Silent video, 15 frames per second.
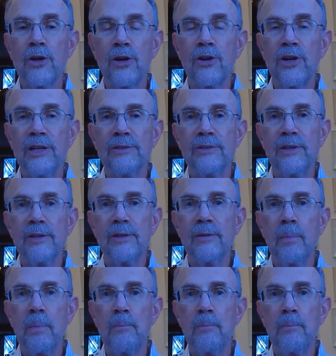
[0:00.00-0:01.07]
And
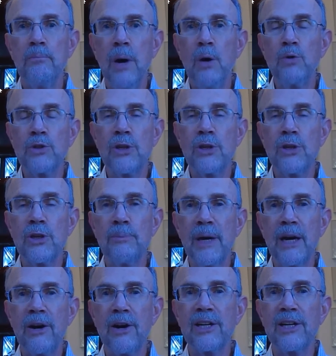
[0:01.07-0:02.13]
then third,
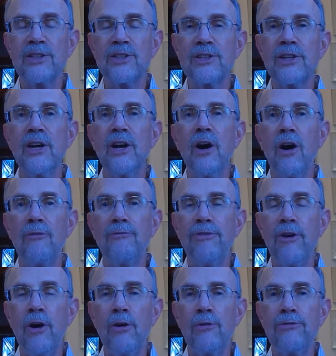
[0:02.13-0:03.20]
most
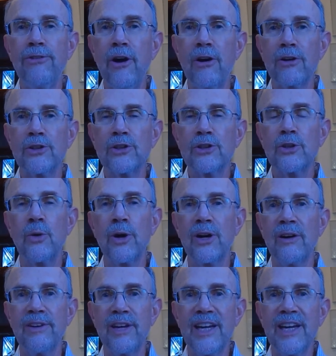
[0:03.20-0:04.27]
Americans
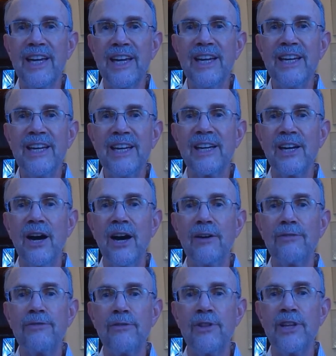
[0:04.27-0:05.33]
fall far
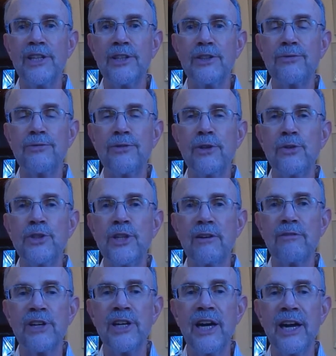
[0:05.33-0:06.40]
short of eating
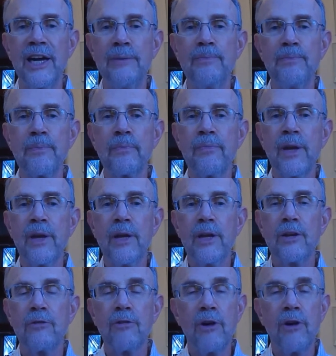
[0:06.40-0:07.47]
enough of these foods
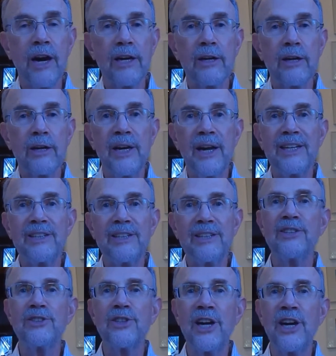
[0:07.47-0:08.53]
every day.
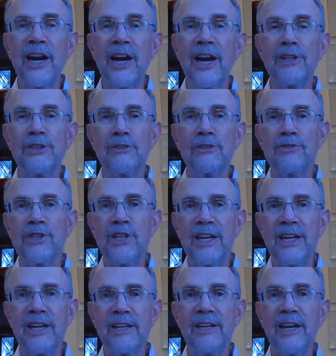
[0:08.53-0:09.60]
The
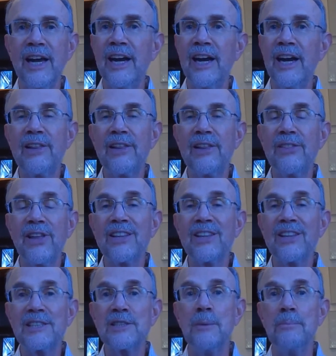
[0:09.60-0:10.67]
recommendation is an average of
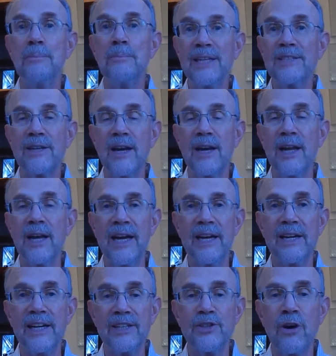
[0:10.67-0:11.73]
10, and I think
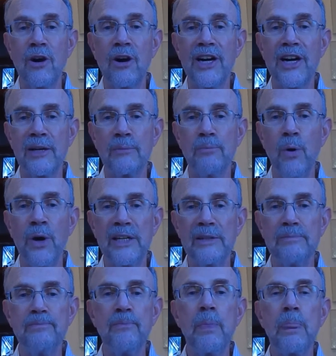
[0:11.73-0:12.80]
that's a
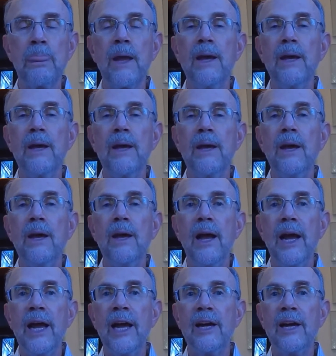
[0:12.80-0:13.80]
baseline, a starting point.